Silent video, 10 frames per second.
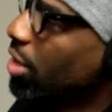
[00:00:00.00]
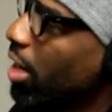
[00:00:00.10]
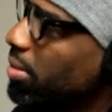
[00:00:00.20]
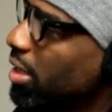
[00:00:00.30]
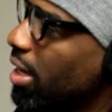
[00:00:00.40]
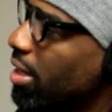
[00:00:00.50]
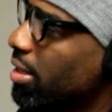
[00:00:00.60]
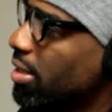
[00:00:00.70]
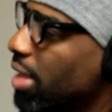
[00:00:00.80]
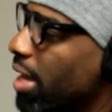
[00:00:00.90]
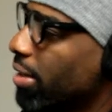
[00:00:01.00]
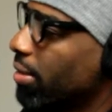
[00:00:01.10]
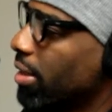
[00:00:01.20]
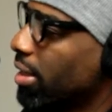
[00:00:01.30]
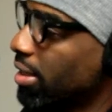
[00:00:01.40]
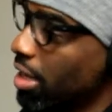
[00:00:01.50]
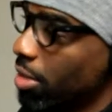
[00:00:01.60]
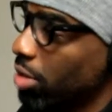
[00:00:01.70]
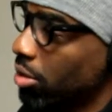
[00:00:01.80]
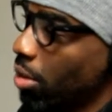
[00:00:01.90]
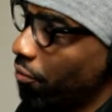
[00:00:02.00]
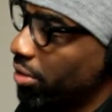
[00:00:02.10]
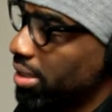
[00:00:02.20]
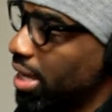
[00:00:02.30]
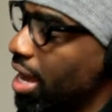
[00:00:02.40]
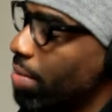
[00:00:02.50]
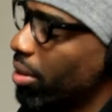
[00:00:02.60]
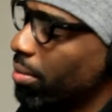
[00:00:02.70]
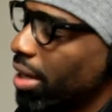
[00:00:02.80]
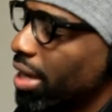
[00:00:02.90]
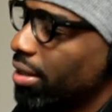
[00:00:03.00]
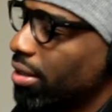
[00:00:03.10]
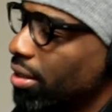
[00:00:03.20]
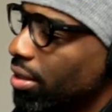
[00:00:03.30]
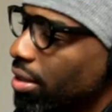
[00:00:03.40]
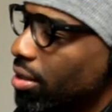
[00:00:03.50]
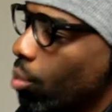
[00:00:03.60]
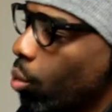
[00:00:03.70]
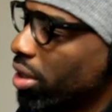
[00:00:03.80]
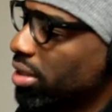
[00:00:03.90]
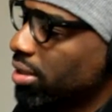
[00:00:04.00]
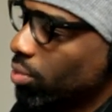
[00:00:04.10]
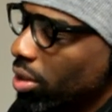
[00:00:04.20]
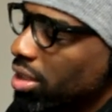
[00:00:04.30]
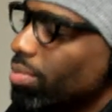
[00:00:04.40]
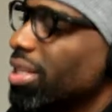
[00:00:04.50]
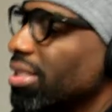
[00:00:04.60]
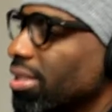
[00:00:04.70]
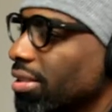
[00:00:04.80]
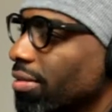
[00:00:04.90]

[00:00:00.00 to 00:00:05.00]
know what I'm saying? It's like, and it came out dope for the time. But I'm like, what is missing?